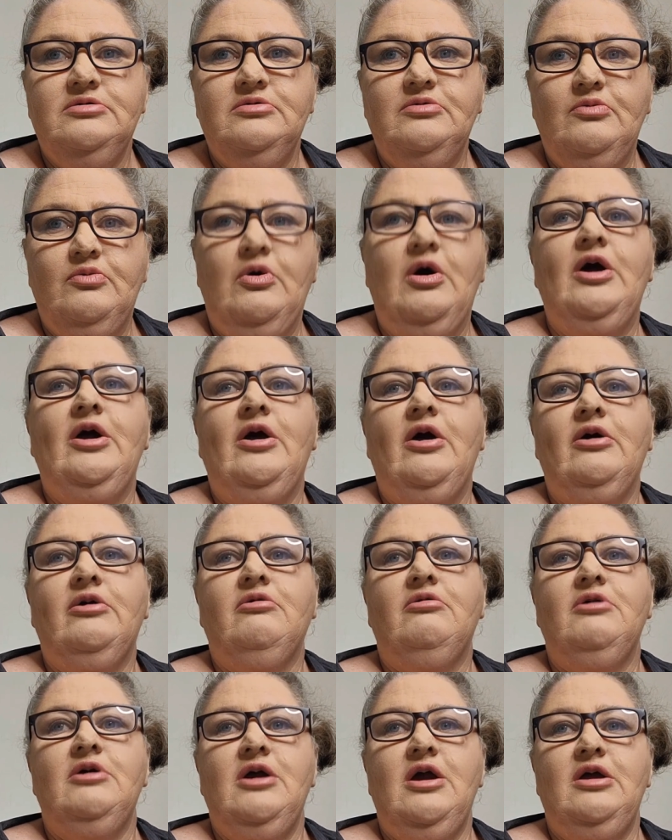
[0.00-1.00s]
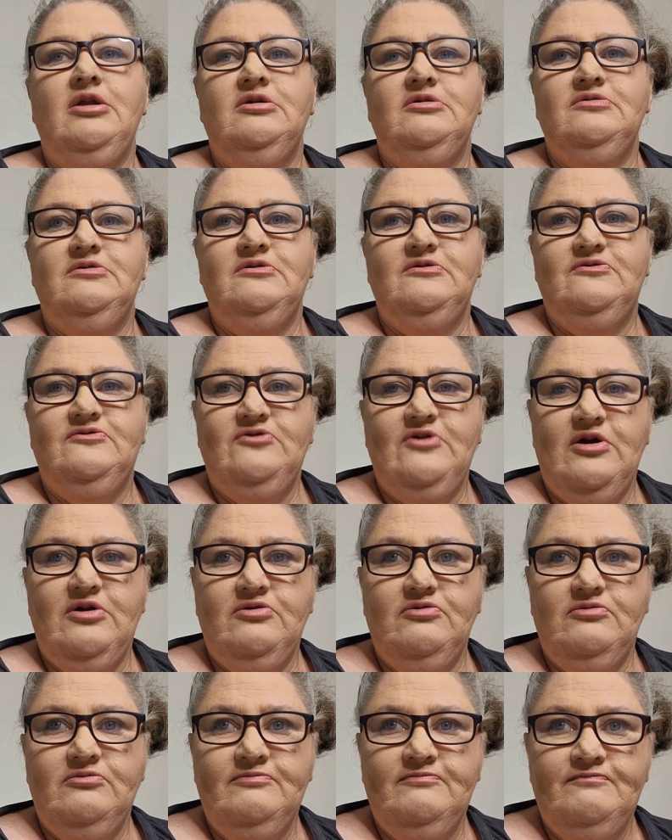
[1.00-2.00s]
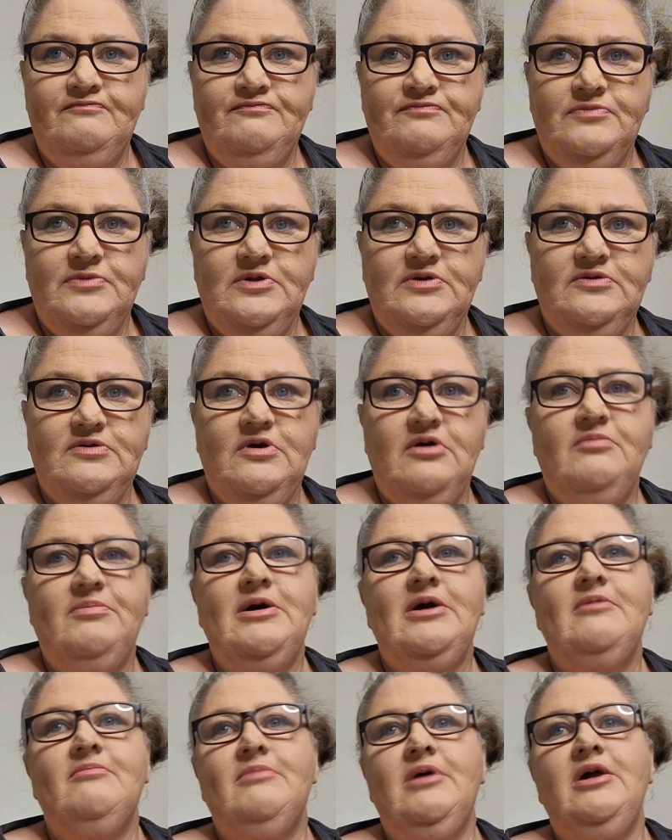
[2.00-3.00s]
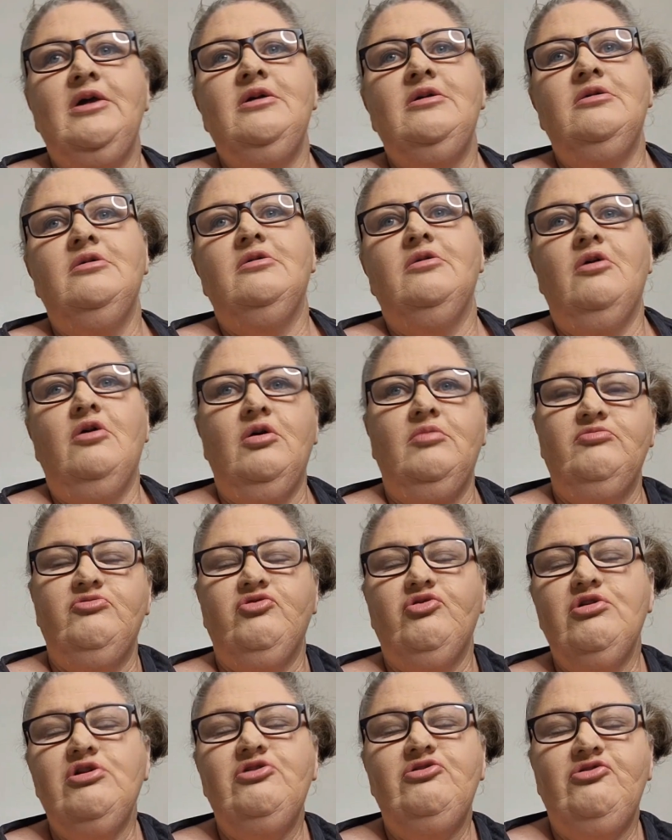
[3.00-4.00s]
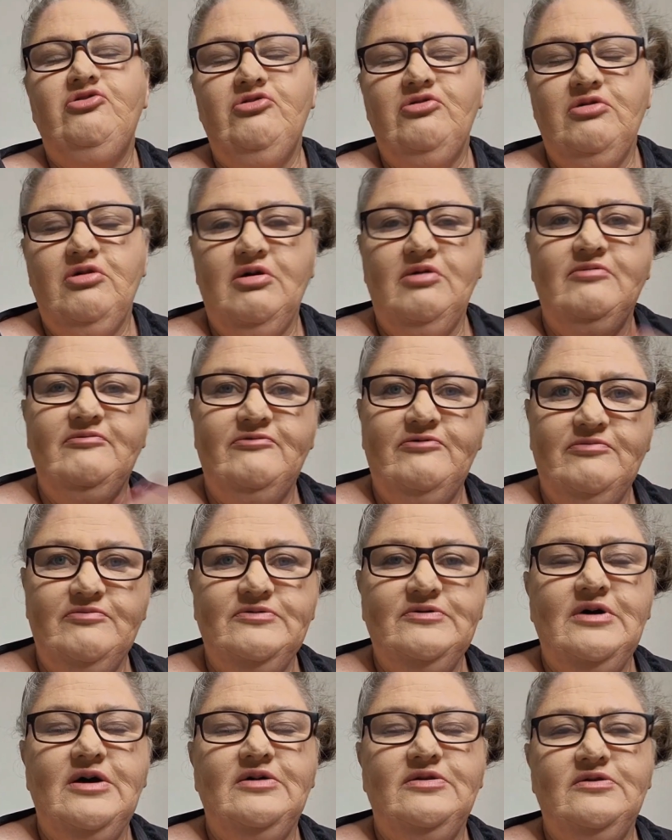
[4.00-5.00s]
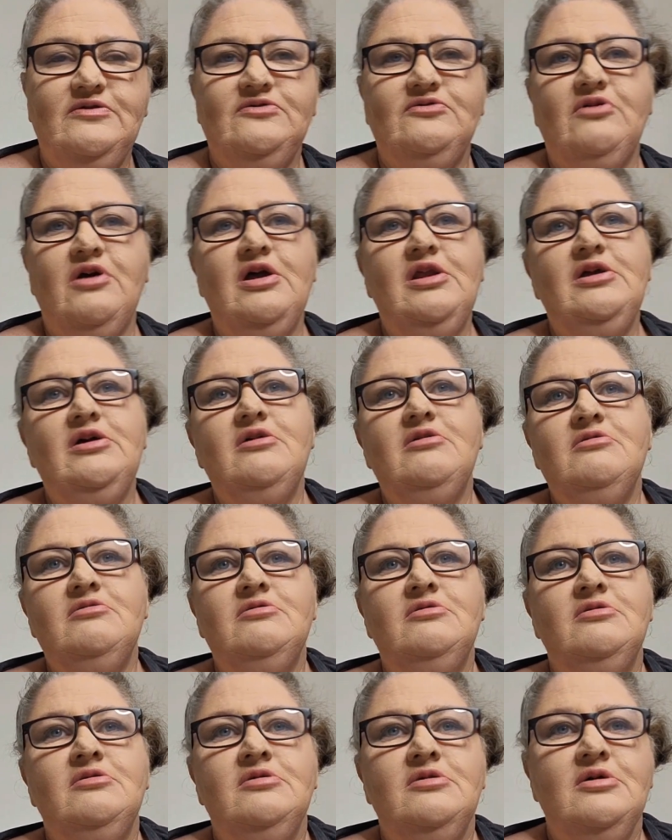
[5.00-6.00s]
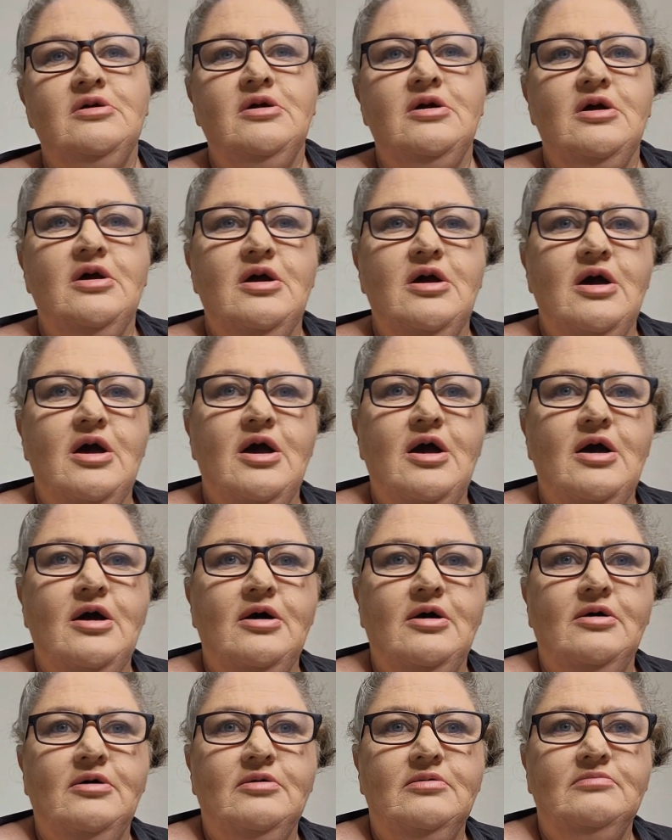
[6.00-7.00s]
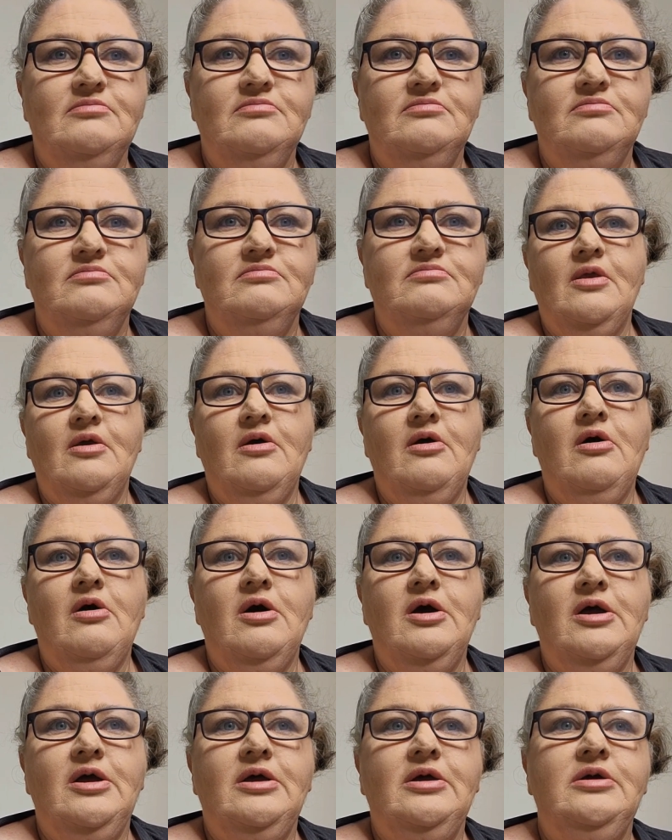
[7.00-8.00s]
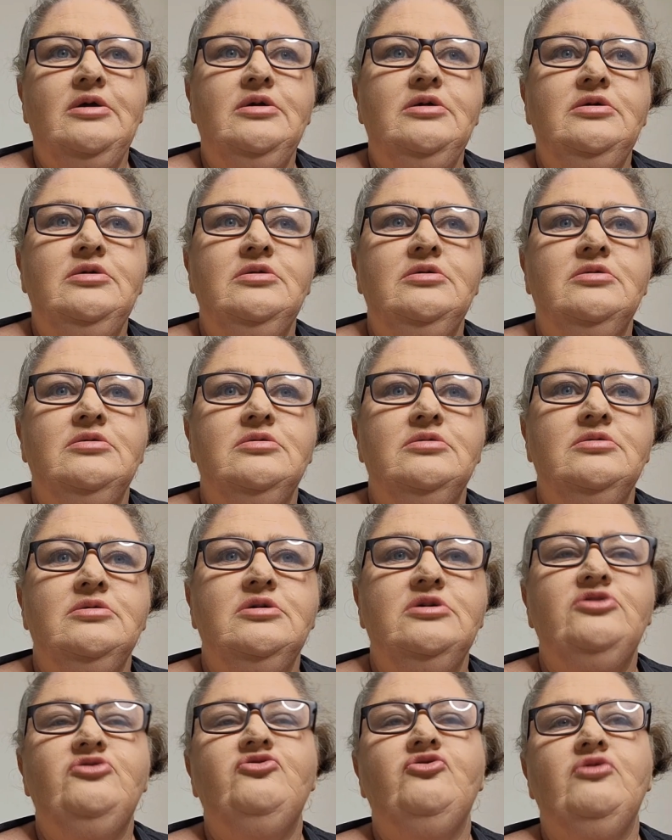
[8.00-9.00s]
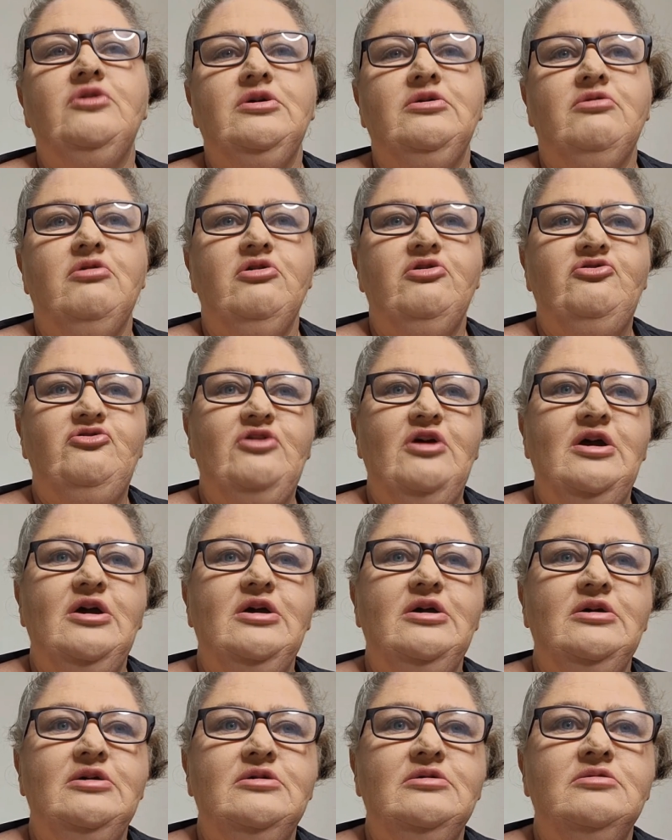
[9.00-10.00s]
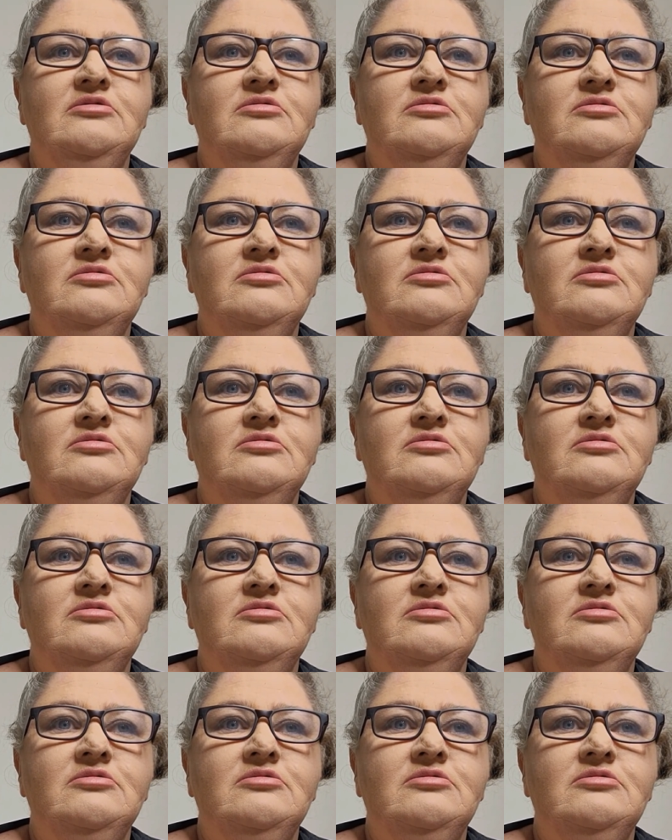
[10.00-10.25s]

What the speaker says: why I created this channel. So about me, I'm Trish, I'm from South Australia. I enjoy crocheting